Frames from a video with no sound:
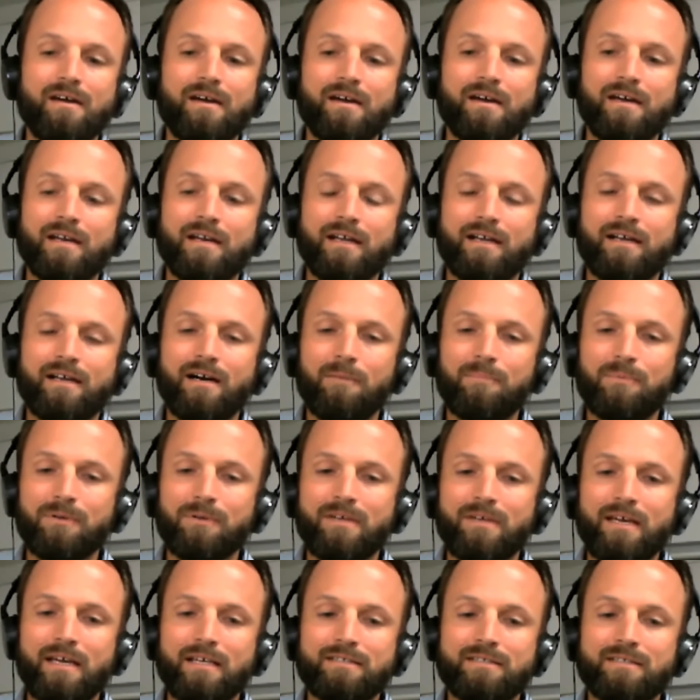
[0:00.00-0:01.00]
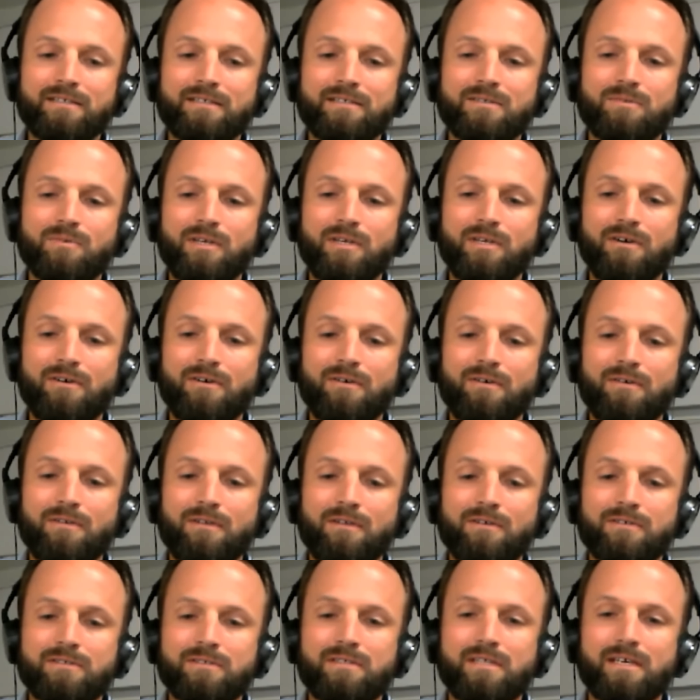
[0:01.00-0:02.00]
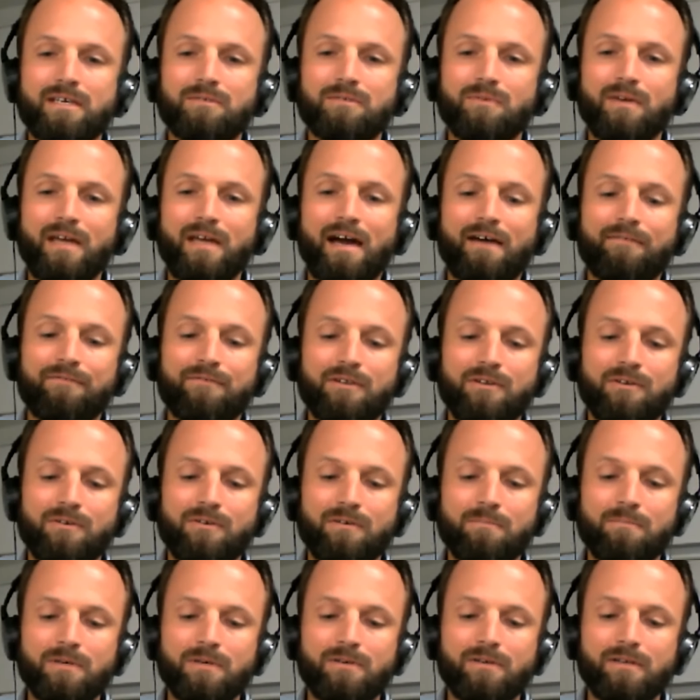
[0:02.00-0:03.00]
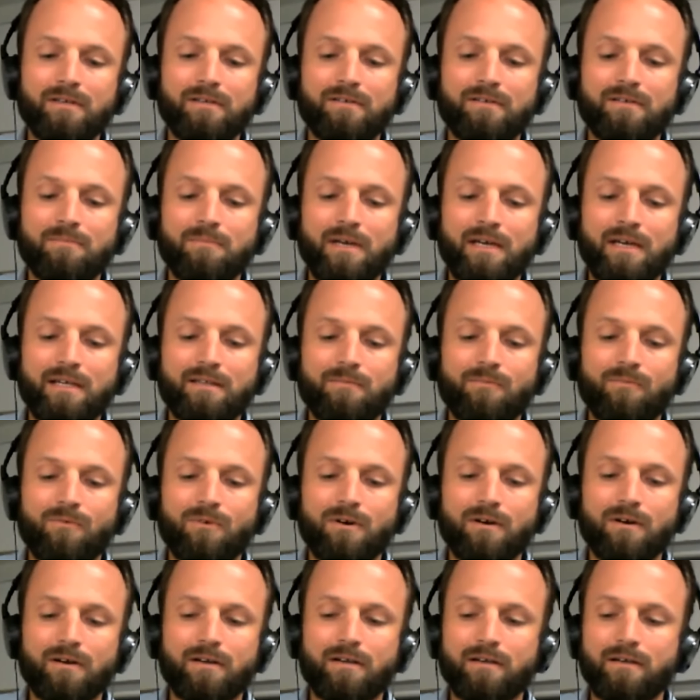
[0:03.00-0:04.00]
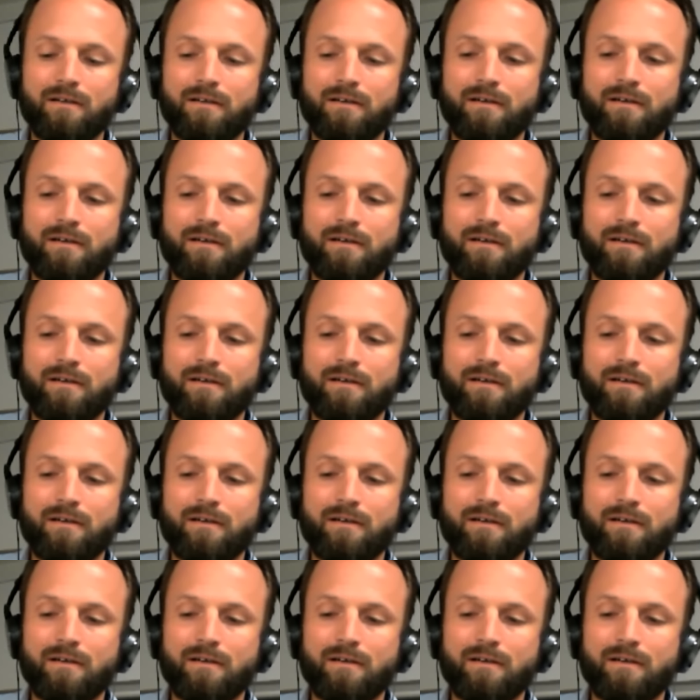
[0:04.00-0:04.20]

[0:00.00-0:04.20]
in a couple cases, we know there's things we have to do in buildings to make them work.